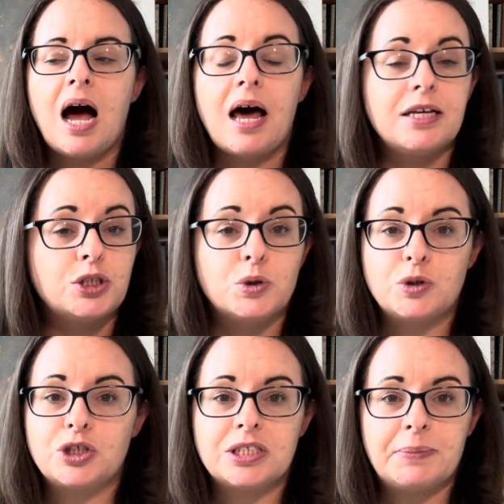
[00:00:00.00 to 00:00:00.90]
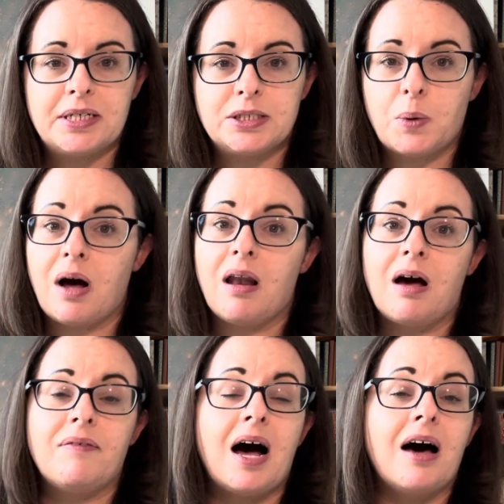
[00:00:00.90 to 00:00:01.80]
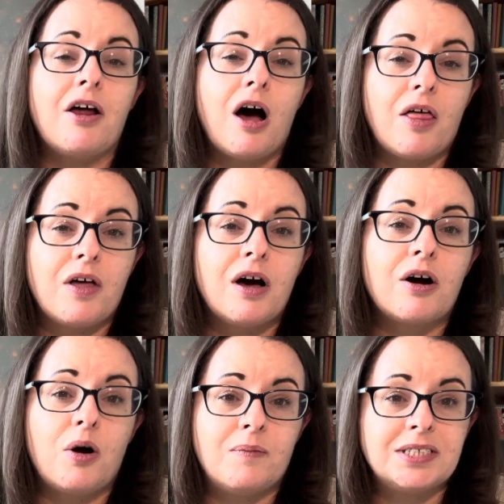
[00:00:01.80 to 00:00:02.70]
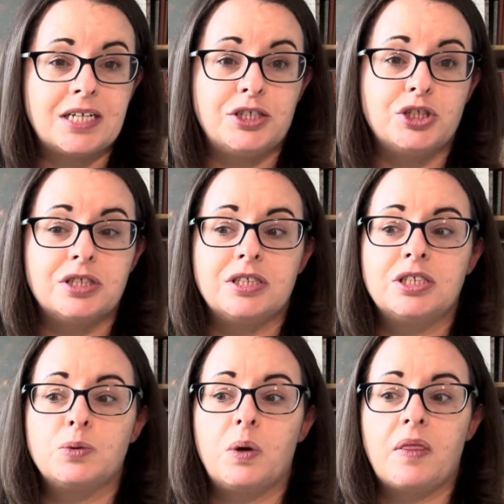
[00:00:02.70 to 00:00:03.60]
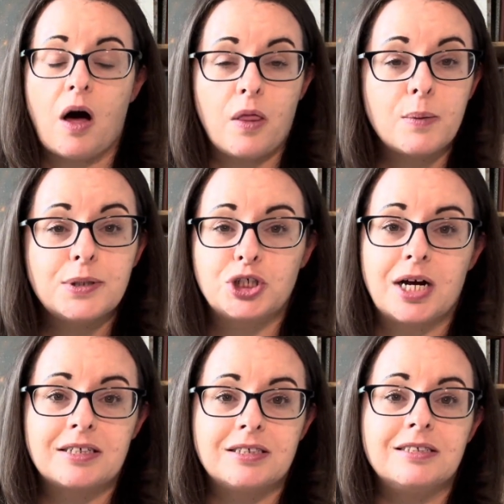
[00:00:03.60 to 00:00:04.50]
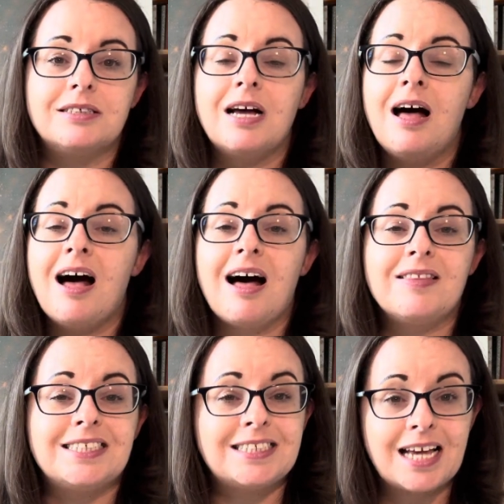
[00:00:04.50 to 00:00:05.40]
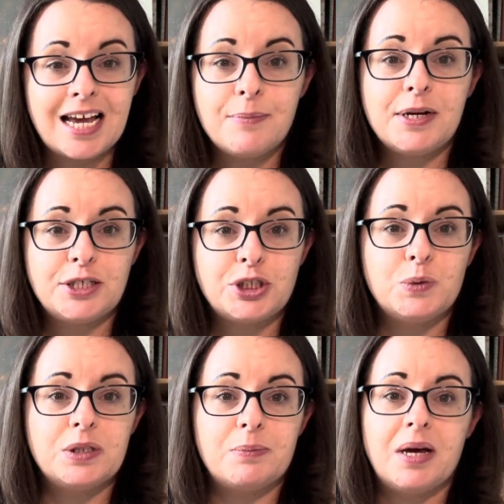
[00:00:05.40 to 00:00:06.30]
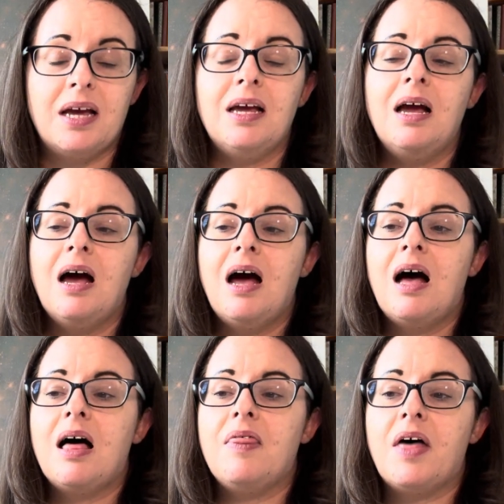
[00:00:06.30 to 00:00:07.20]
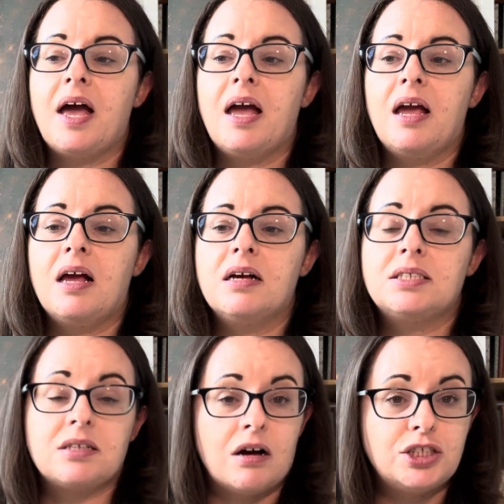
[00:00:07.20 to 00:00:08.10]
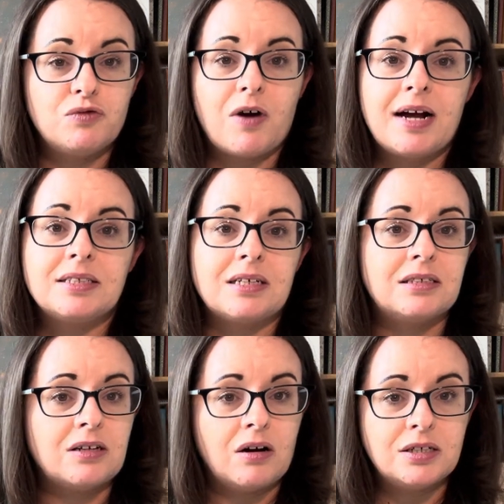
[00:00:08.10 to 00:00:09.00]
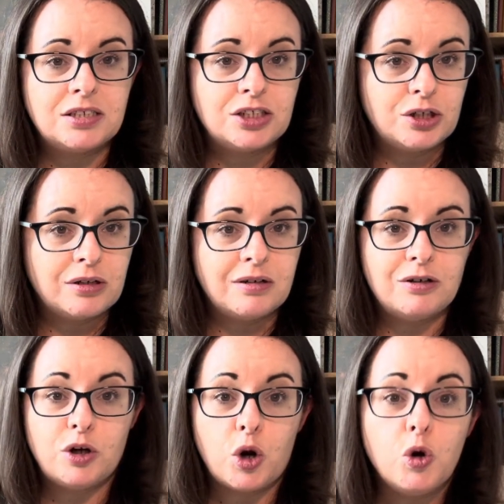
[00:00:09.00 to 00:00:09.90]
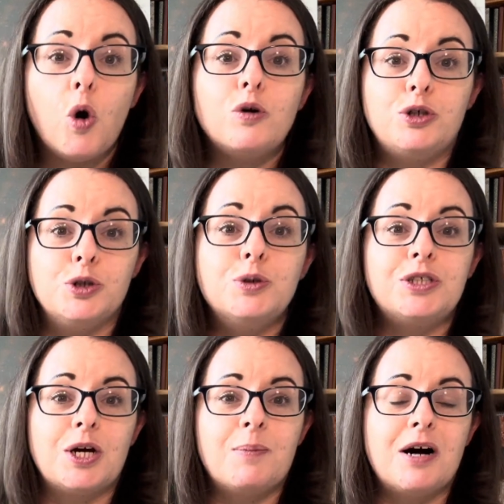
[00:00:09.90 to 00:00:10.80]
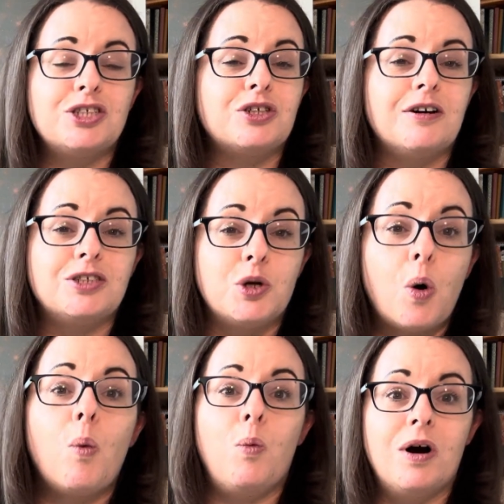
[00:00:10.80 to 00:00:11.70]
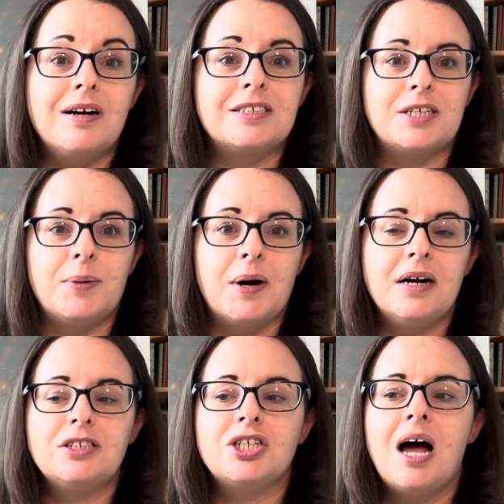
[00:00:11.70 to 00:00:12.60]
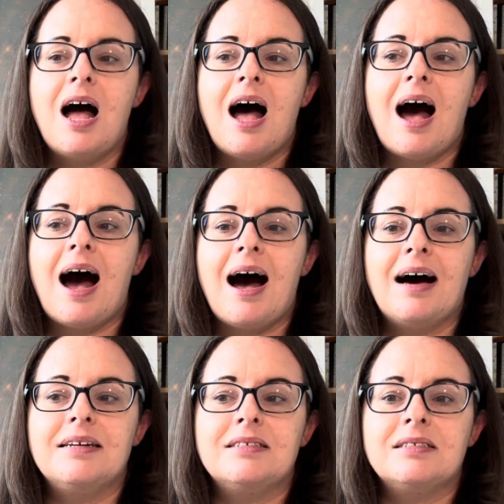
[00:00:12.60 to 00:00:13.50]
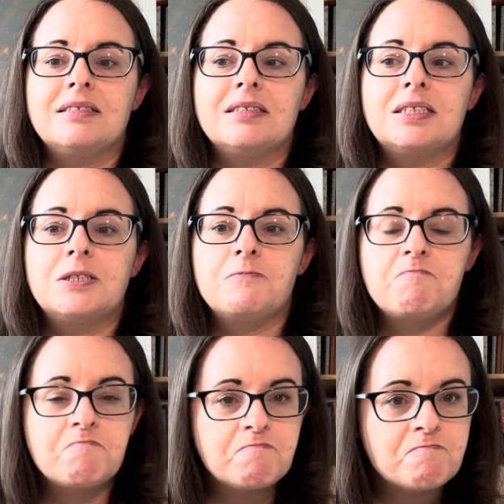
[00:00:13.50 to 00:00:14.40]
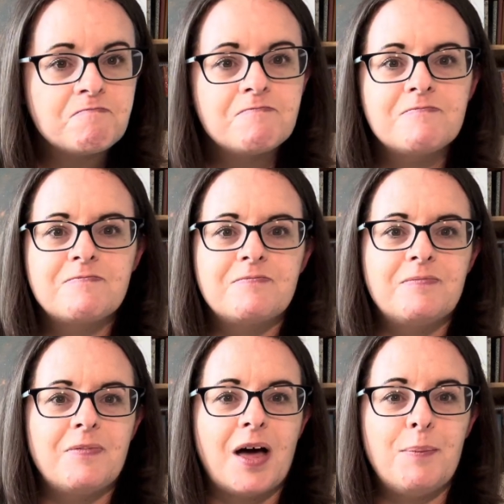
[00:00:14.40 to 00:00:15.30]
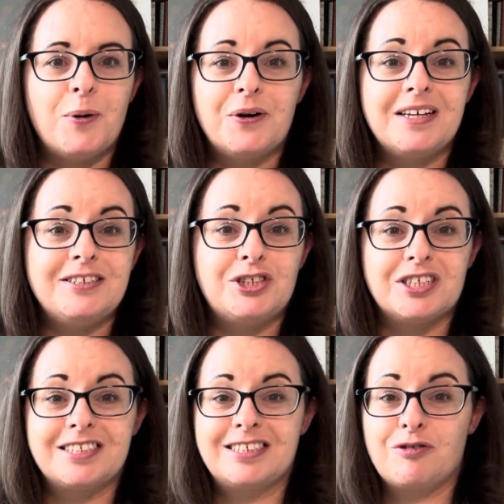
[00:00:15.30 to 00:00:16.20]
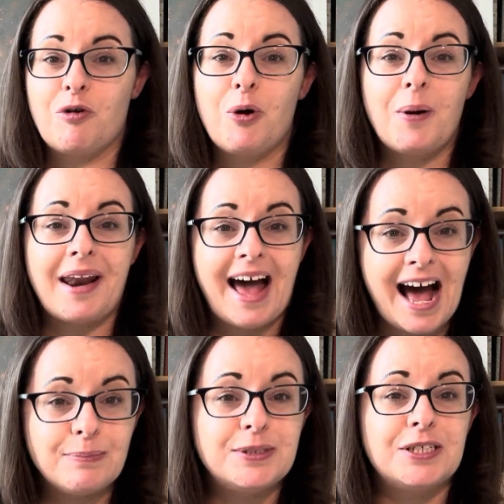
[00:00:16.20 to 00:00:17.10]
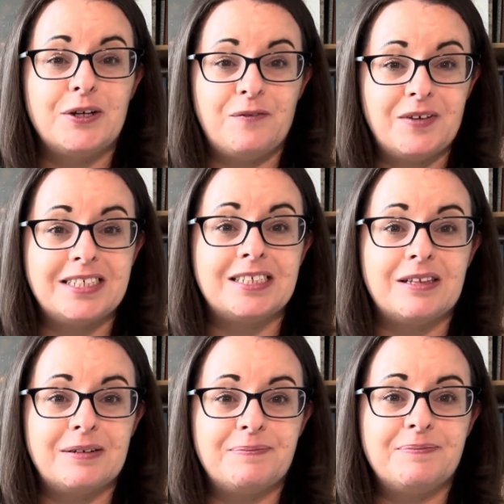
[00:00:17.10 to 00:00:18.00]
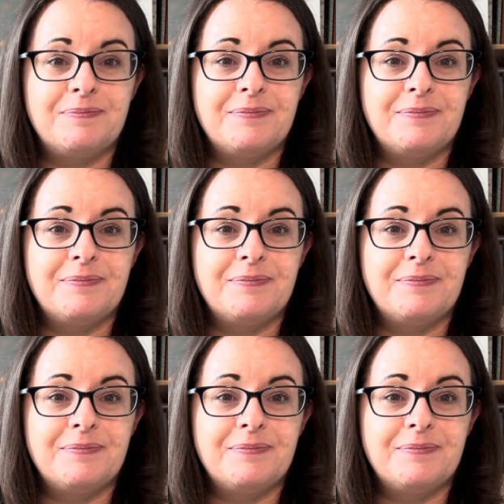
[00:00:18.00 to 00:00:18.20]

And it's not just me as well. I've had other conversations with other projectors, same issue with me. They started to rest, they started to, not do so much, started to not work so much, and their body just threw an absolute fit at them.